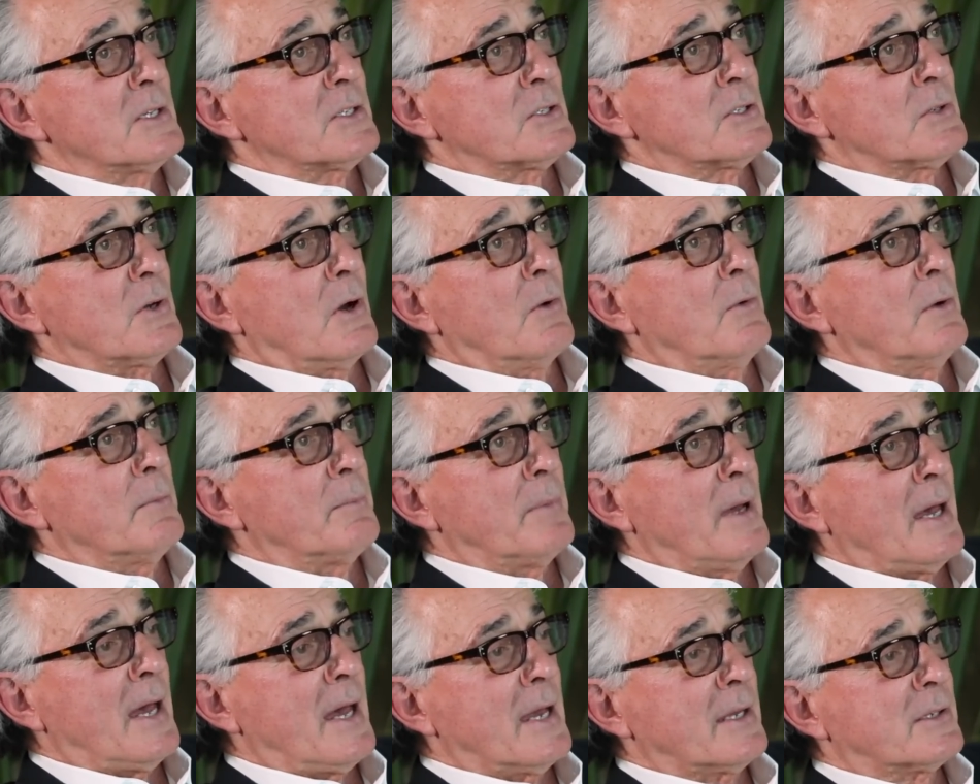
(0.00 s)
So I
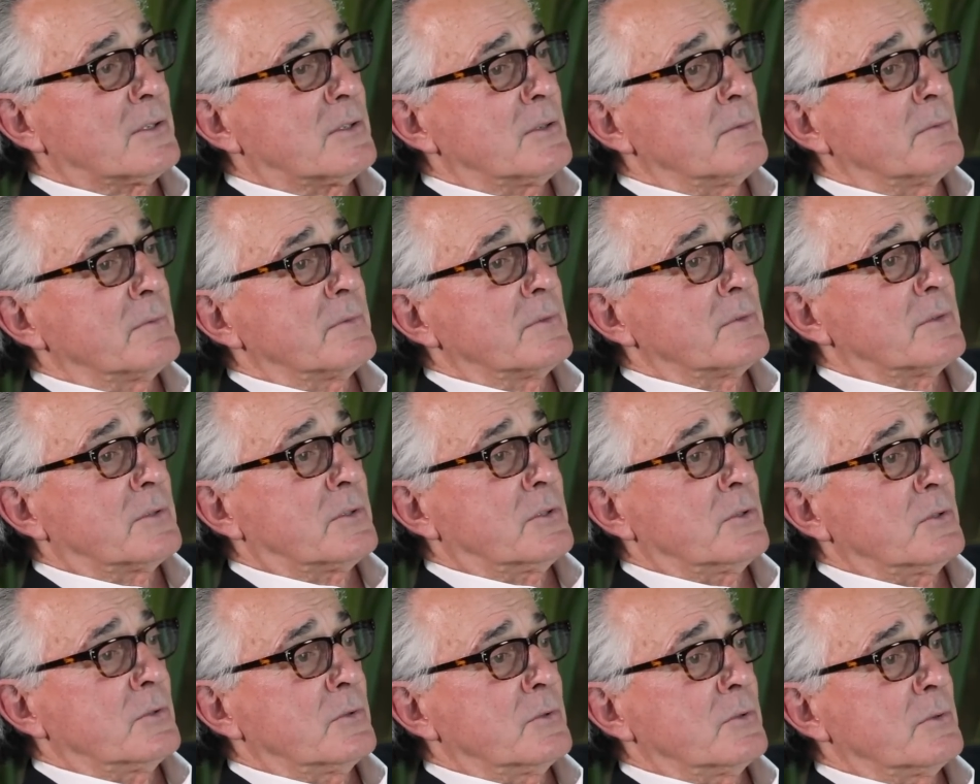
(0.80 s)
went back to,
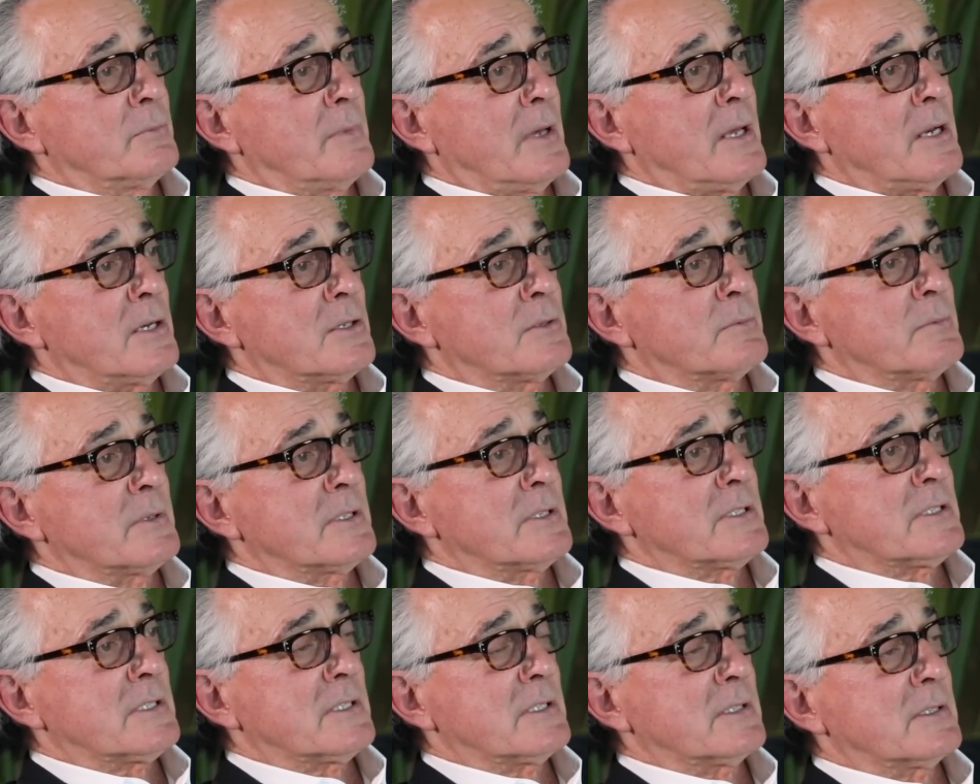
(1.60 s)
to the
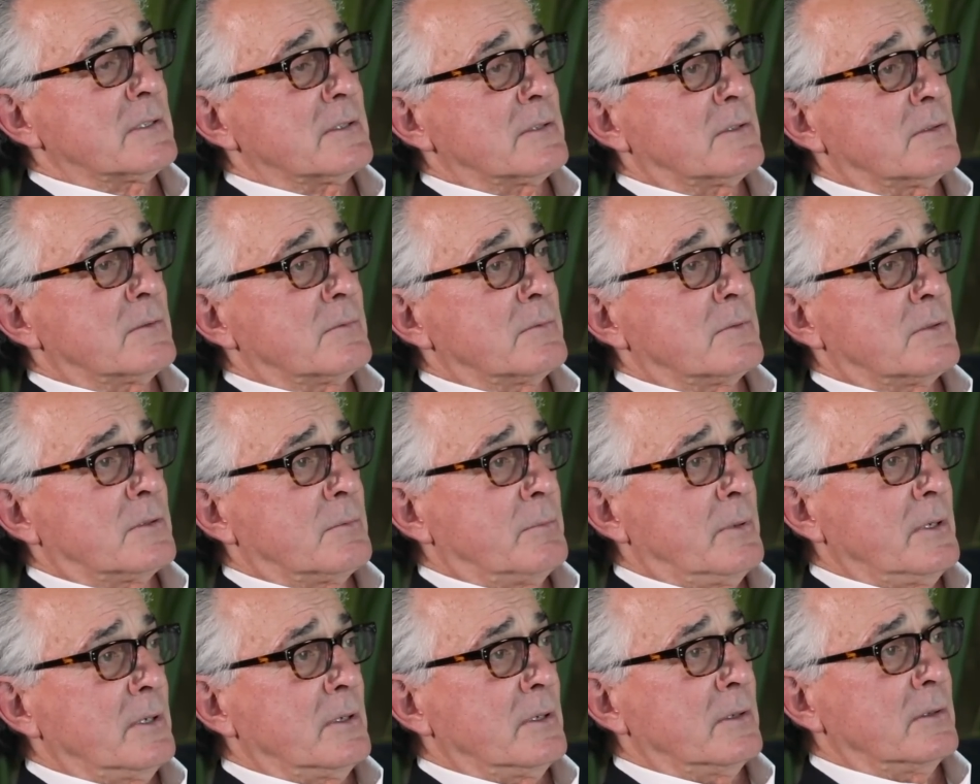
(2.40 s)
management, to,
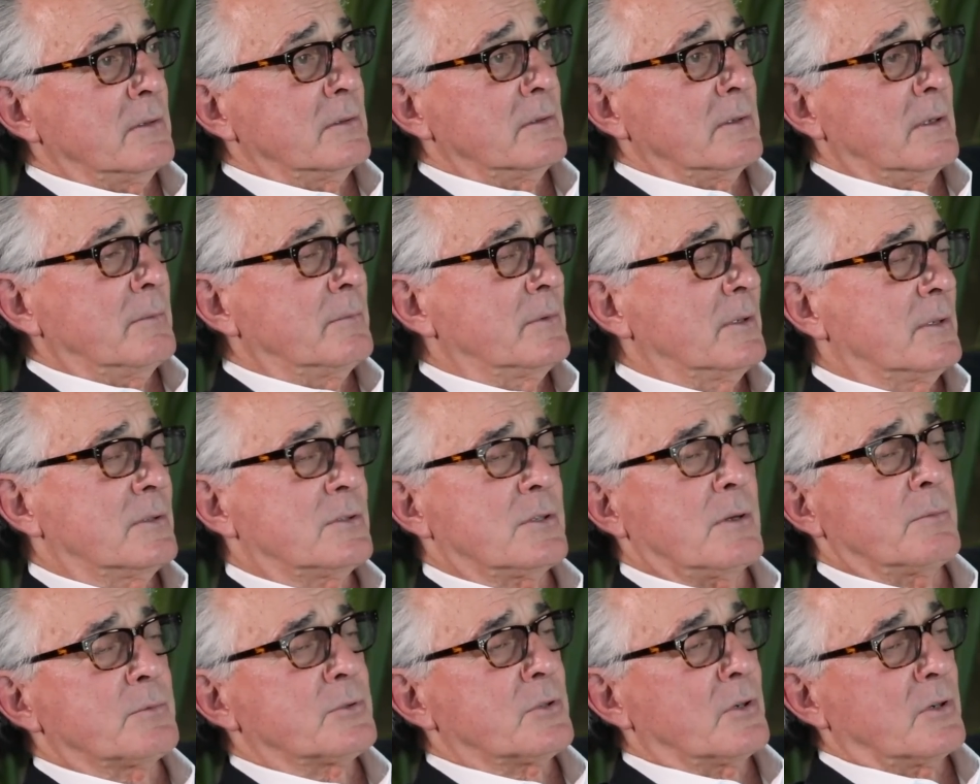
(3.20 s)
to Bill, I mean,
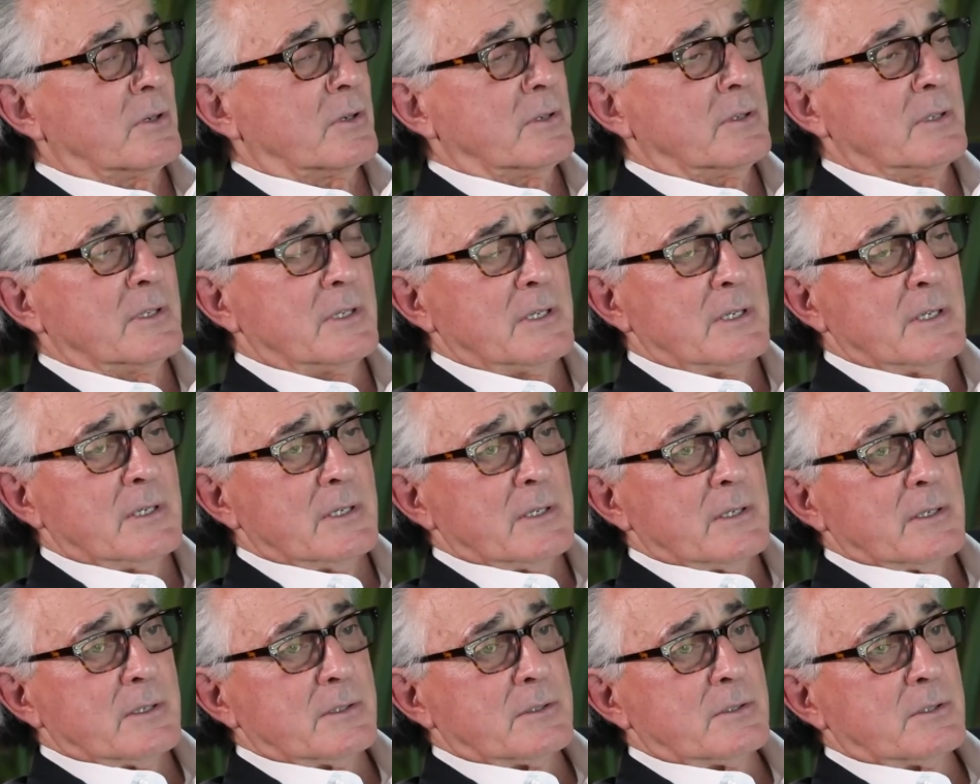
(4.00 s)
I'm sorry,
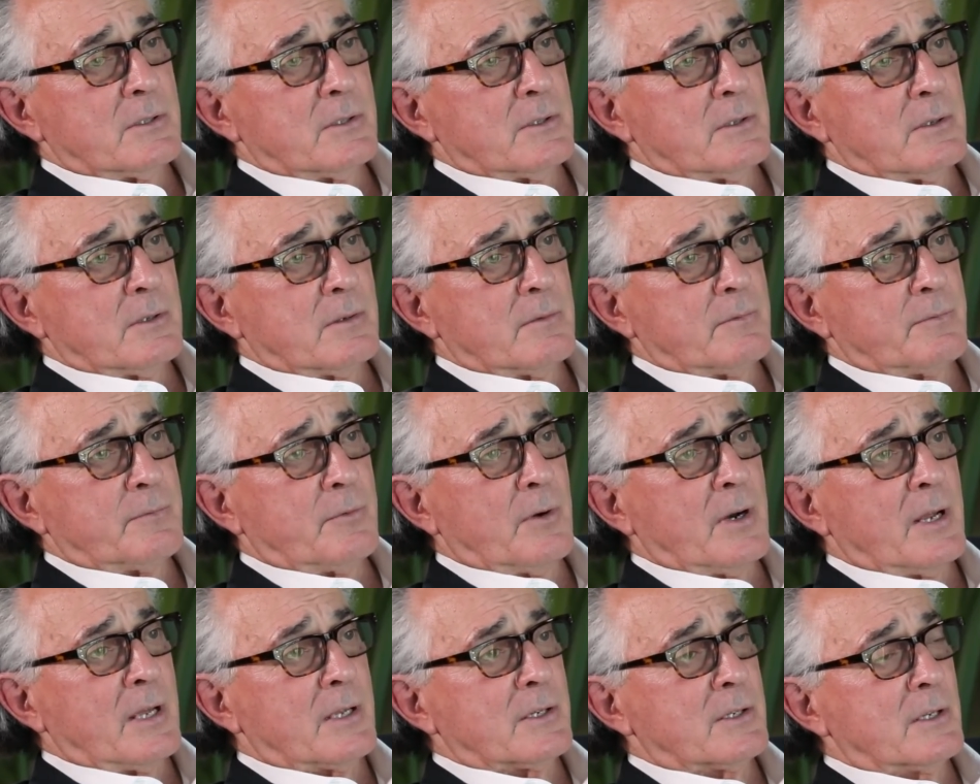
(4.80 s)
to
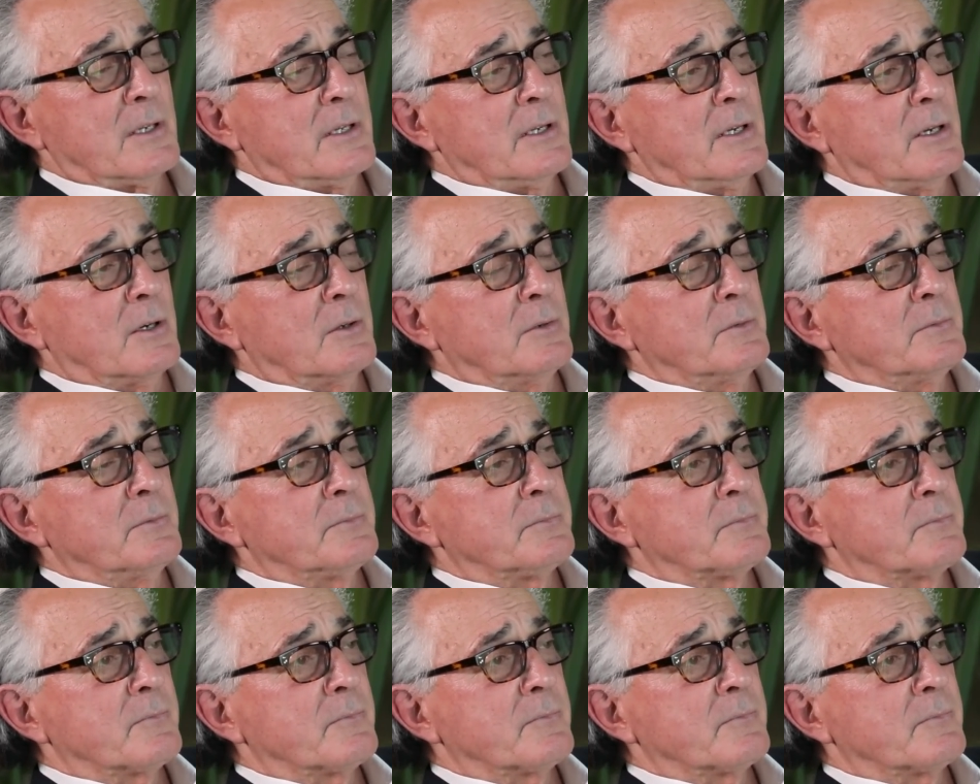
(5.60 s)
Frank DiLeo,